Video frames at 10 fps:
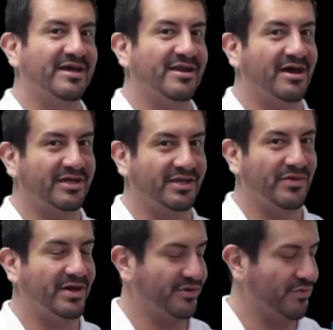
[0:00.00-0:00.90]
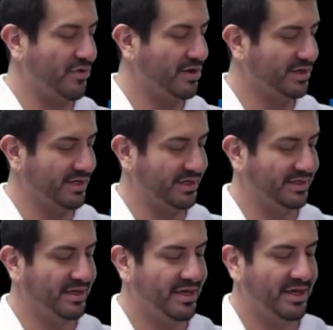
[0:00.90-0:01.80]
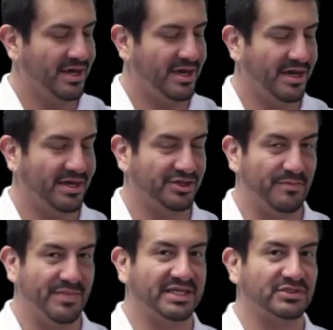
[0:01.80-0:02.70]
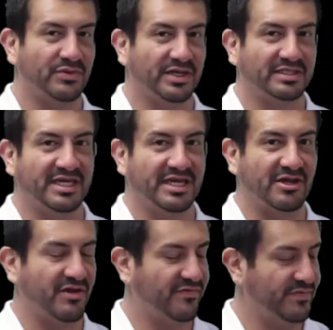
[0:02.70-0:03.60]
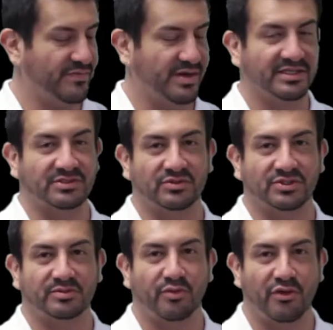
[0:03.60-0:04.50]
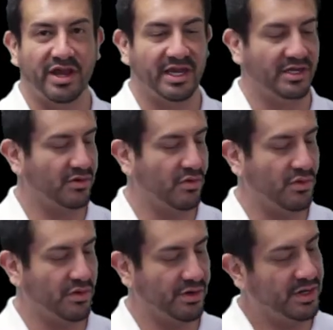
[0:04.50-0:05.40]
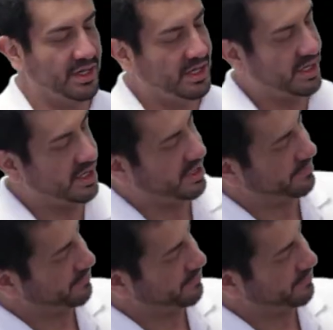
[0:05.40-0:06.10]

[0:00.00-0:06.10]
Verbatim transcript: not locking while you're walking, uh, the best way to take care of a meniscal sprain or Uh,